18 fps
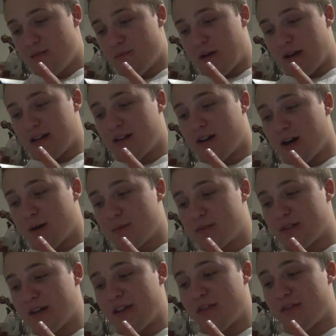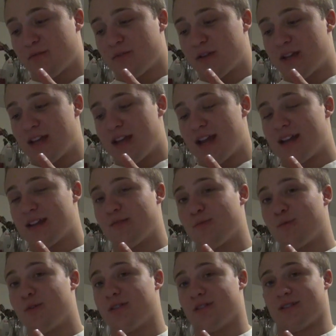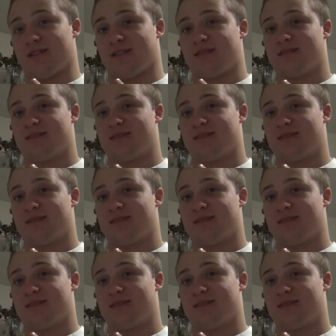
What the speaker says: My carbs are at 381.